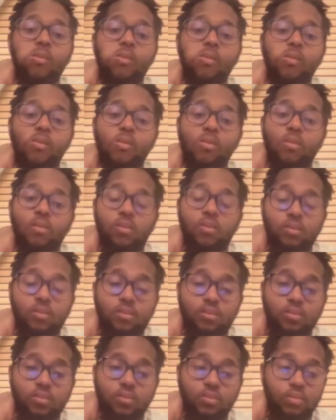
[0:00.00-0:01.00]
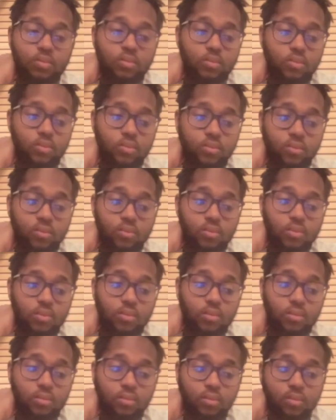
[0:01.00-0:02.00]

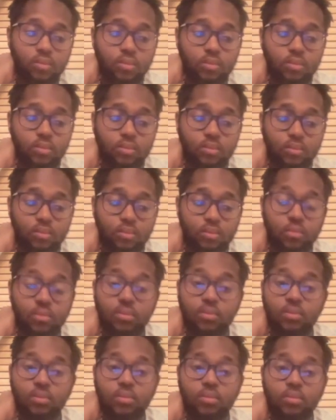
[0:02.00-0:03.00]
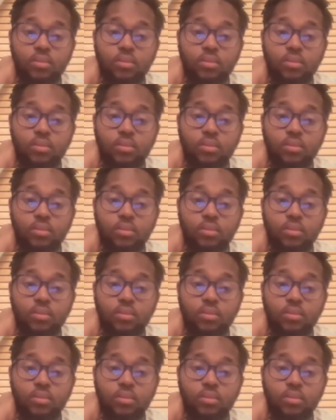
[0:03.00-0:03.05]
This person isn't speaking.